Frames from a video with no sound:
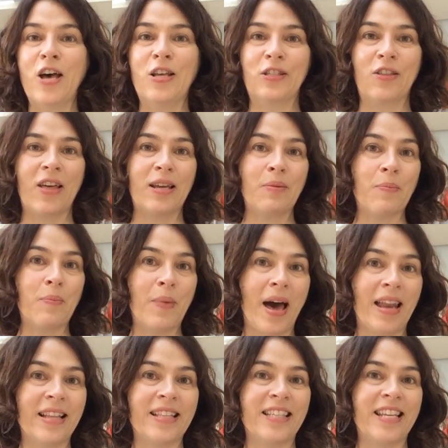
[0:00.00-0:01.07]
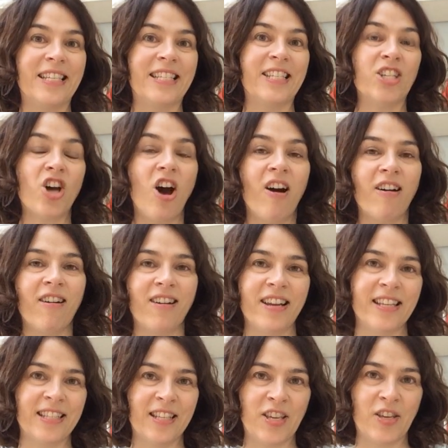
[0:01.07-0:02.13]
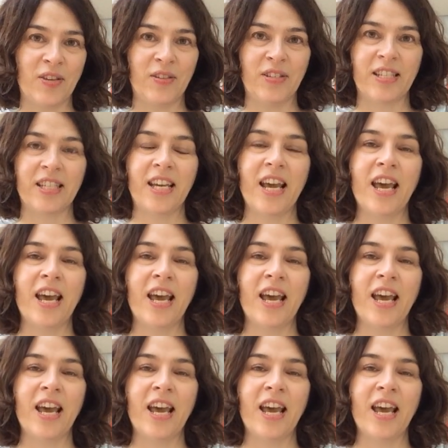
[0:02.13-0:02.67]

so that balance is entirely skewed.